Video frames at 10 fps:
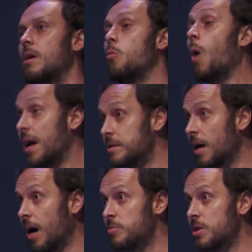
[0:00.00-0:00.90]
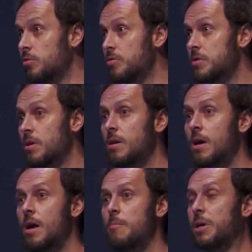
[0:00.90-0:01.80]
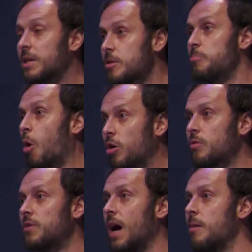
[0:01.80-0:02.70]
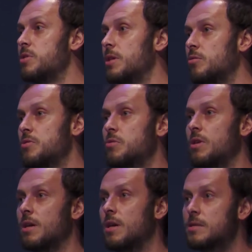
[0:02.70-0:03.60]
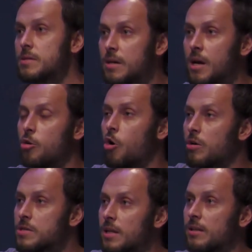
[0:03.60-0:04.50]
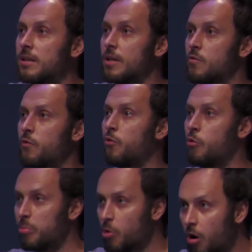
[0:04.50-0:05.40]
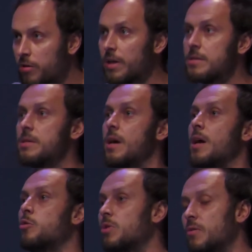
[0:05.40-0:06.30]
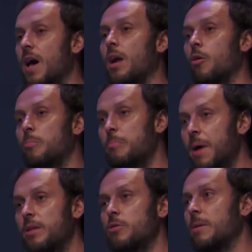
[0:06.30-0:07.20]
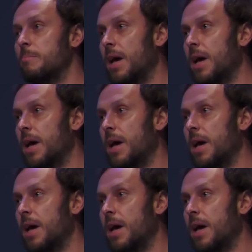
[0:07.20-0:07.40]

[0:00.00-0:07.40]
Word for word: Why is the arms industry? Because the point of the arms industry is constantly, through progress, to develop better and